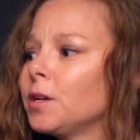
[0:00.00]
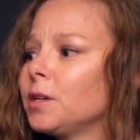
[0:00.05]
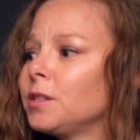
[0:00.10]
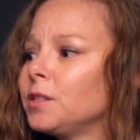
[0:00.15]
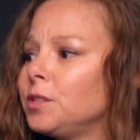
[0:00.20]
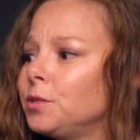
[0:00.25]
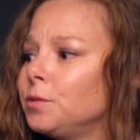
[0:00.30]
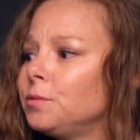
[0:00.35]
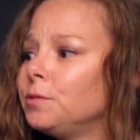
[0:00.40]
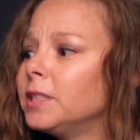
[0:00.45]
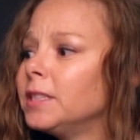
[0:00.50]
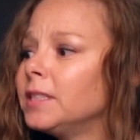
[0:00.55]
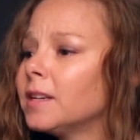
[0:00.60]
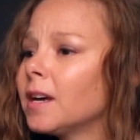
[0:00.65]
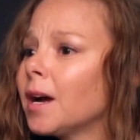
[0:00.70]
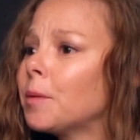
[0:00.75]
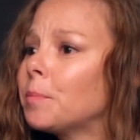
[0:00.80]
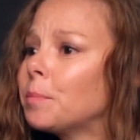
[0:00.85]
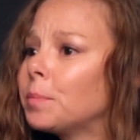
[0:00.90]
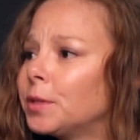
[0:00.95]
you did
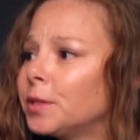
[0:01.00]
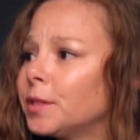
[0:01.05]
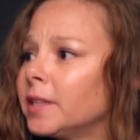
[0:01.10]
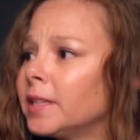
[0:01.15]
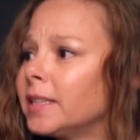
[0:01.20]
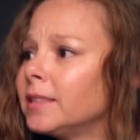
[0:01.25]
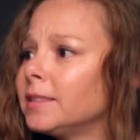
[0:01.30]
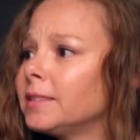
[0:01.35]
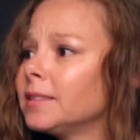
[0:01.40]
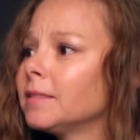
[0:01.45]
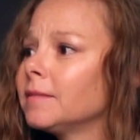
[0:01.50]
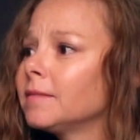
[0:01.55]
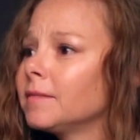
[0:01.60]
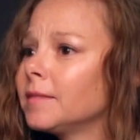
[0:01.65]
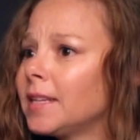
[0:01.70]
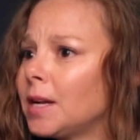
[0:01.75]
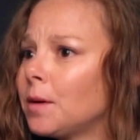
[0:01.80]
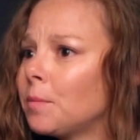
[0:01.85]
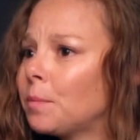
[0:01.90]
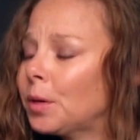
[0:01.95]
not put
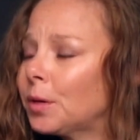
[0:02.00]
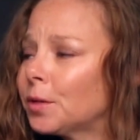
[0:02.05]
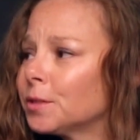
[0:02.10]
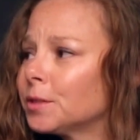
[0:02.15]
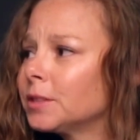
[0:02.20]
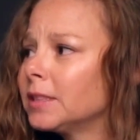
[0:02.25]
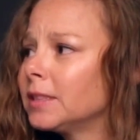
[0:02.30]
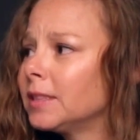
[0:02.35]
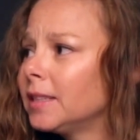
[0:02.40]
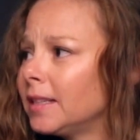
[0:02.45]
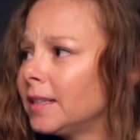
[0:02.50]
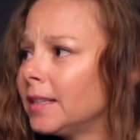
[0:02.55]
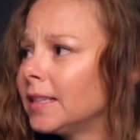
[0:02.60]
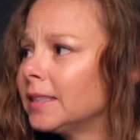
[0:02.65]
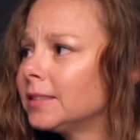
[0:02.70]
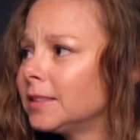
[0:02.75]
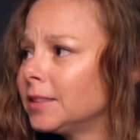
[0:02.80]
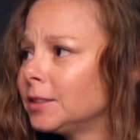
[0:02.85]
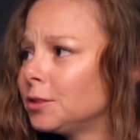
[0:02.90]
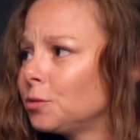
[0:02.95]
that person in
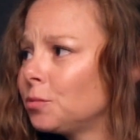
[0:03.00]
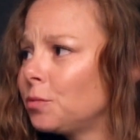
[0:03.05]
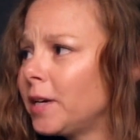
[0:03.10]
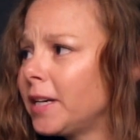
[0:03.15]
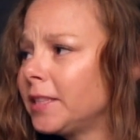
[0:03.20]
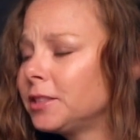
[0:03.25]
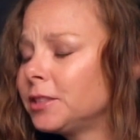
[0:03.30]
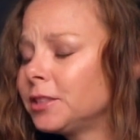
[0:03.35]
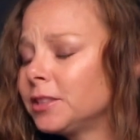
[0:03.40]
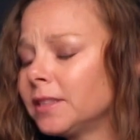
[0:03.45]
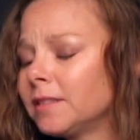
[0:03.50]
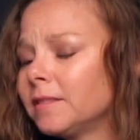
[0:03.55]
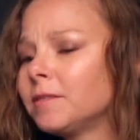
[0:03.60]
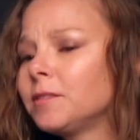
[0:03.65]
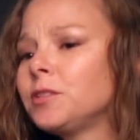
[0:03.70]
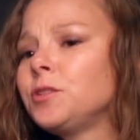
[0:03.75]
that situation.